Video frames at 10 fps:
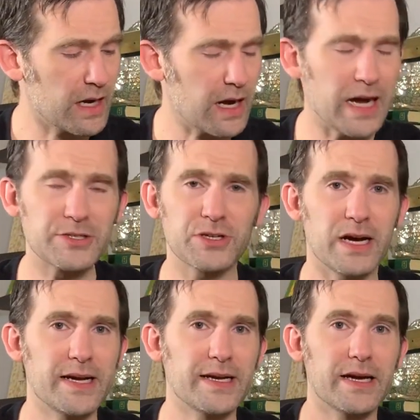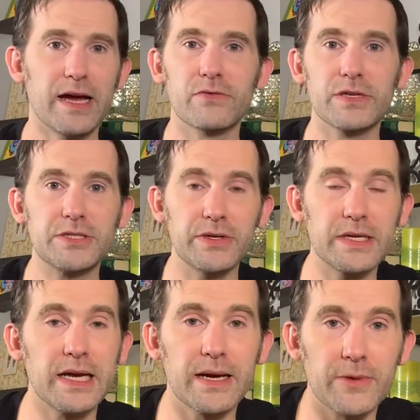I tried every
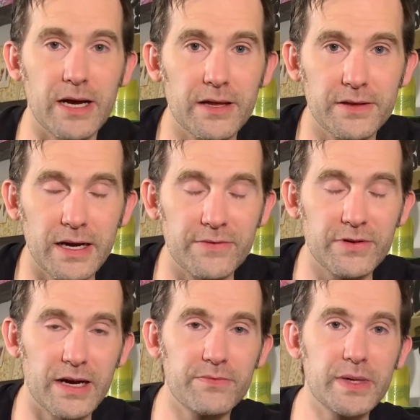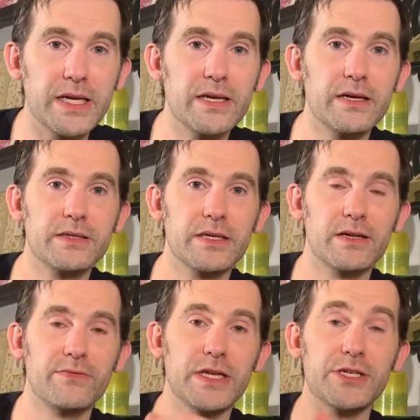tuning hammer out there. I've been to
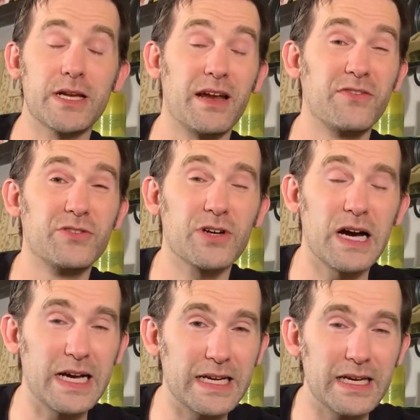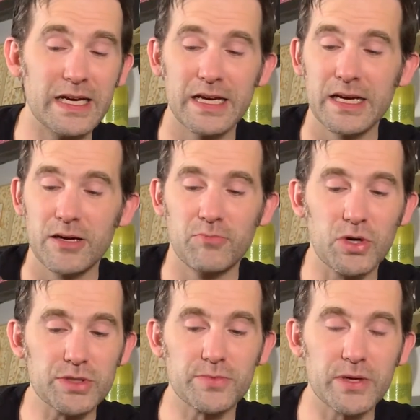convention and I've tried
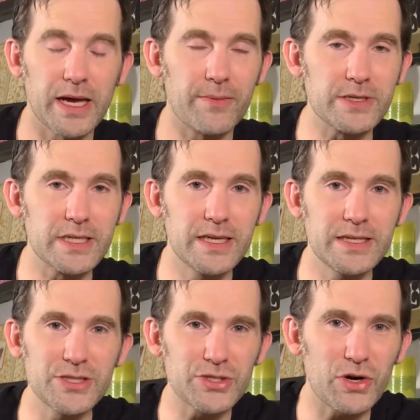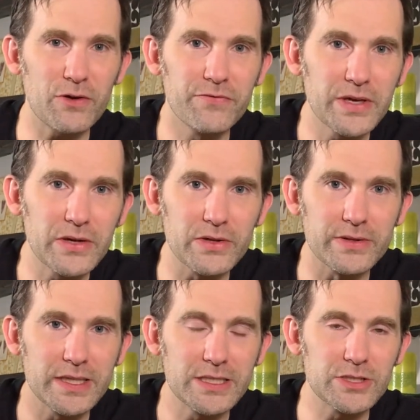multiple hammers, and they just don't
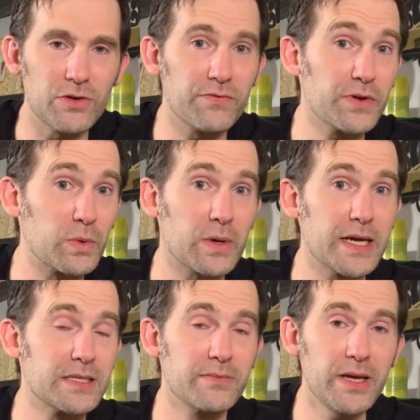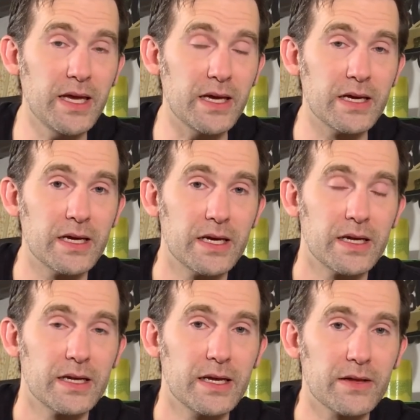feel right to me.
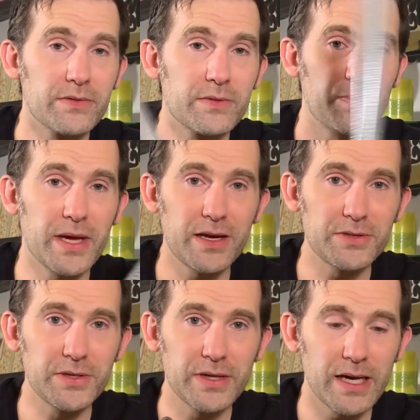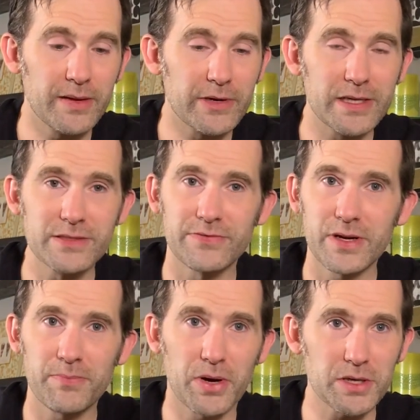Now, piano tuning hammer is a
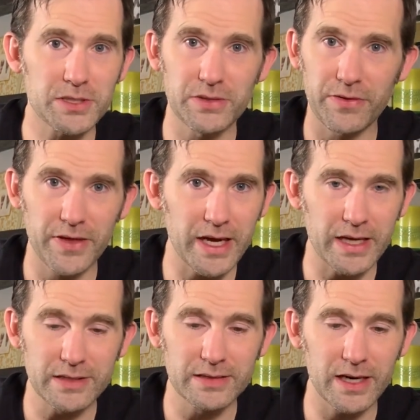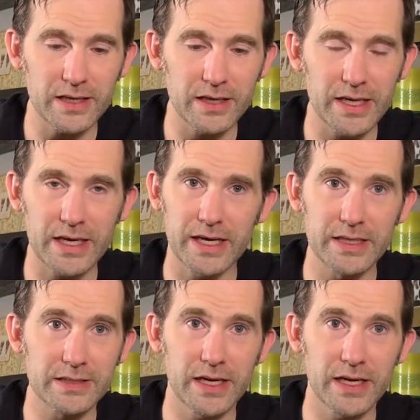very personal thing. It's not like I can